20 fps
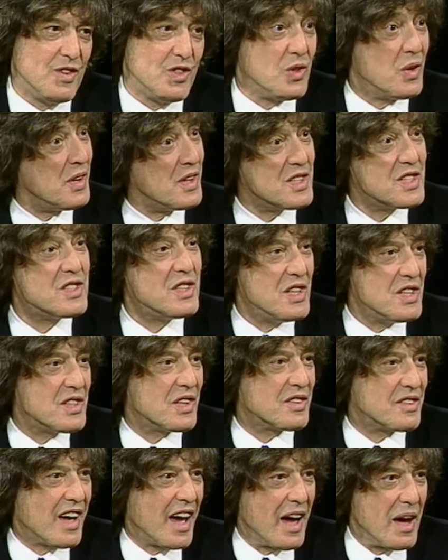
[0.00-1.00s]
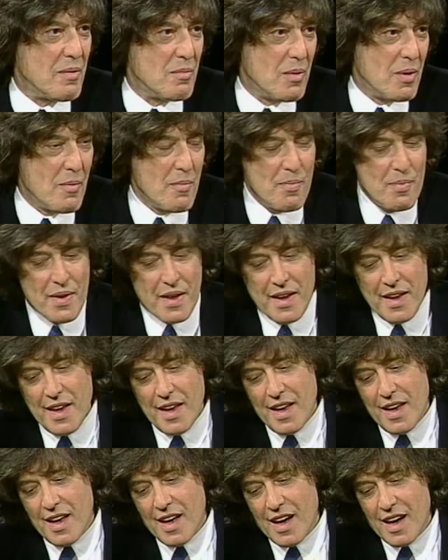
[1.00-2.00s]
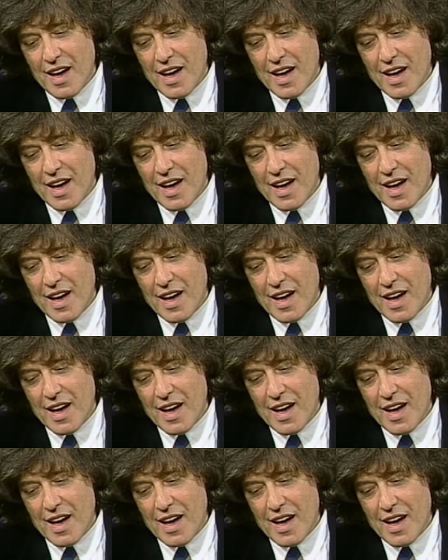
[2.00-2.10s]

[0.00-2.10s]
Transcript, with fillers: Julius Caesar time. Yeah.